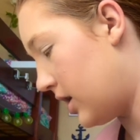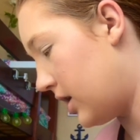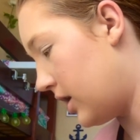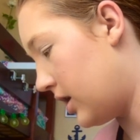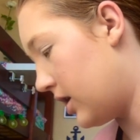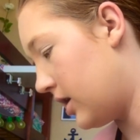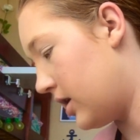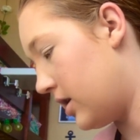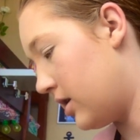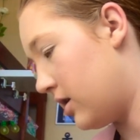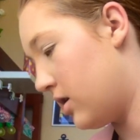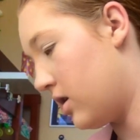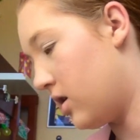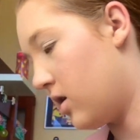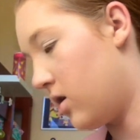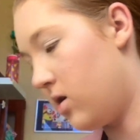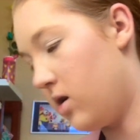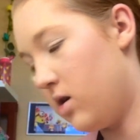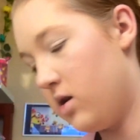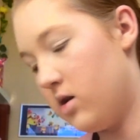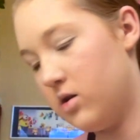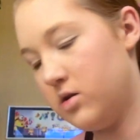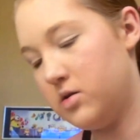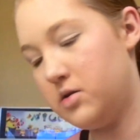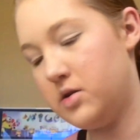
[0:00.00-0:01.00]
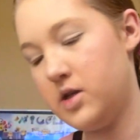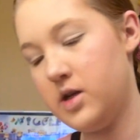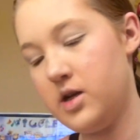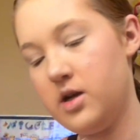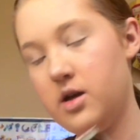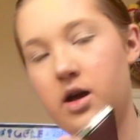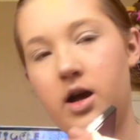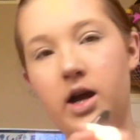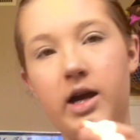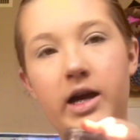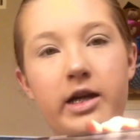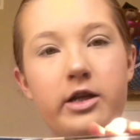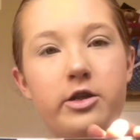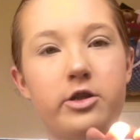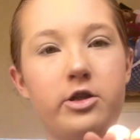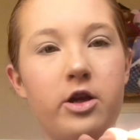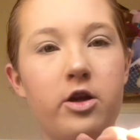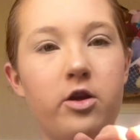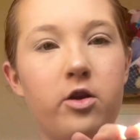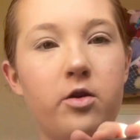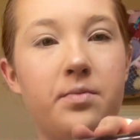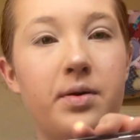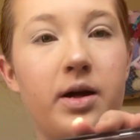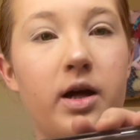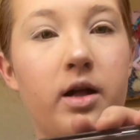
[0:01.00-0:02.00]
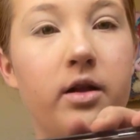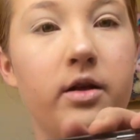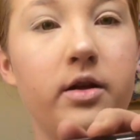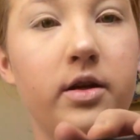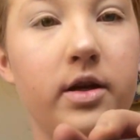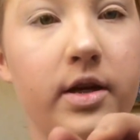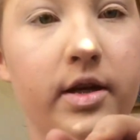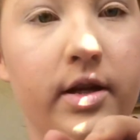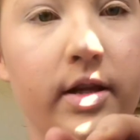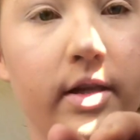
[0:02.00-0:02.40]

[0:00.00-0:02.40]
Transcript: an Ulta eyeshadow palette,